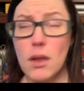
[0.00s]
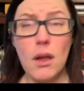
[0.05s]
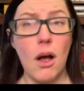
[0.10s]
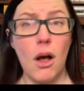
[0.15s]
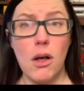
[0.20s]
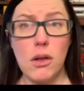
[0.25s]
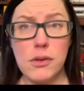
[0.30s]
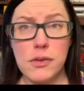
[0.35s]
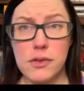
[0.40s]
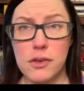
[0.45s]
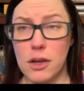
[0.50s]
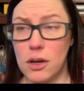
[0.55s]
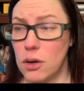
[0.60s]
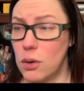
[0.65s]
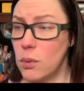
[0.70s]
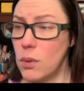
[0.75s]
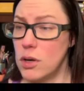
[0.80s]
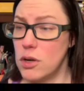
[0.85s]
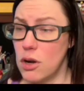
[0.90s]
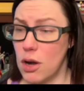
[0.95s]

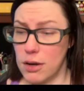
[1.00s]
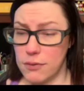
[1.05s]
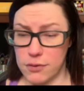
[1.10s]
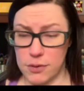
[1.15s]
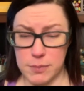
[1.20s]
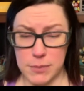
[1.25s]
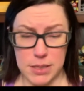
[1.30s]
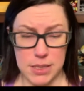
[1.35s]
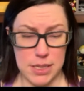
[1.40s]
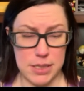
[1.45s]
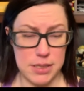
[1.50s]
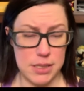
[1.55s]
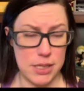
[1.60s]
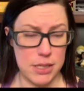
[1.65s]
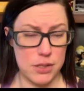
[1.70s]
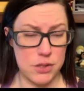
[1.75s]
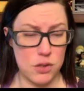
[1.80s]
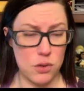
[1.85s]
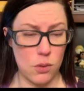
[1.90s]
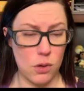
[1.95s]
Also not from the Disney
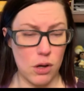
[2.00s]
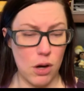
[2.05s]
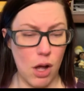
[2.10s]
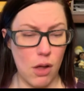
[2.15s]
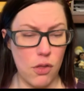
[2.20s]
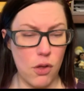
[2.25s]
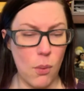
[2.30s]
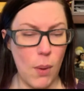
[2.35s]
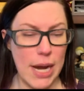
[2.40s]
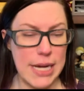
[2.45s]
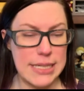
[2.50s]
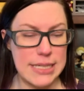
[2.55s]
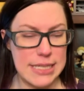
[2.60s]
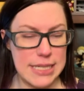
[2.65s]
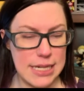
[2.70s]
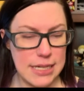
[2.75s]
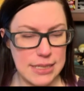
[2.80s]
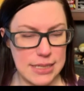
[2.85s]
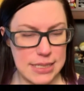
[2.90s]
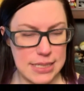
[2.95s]
store, although I
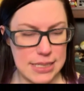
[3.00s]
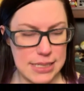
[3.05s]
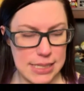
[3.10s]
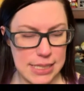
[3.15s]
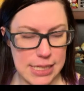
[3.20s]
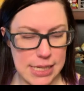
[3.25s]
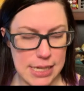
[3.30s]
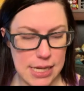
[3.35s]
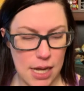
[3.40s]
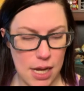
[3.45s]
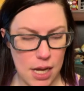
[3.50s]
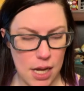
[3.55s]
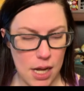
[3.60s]
did see,